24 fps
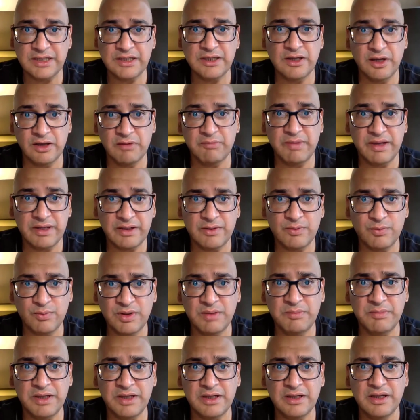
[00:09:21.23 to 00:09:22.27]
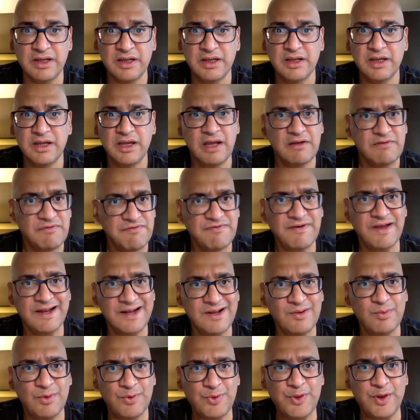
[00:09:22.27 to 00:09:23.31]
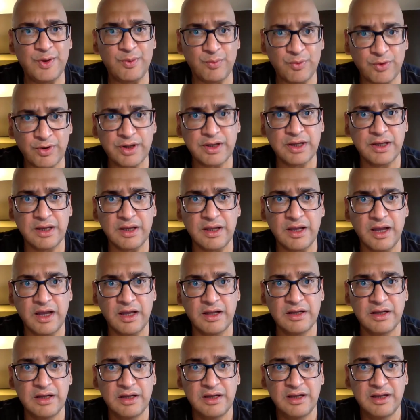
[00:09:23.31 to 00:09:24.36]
young men and women and find out what they're working on,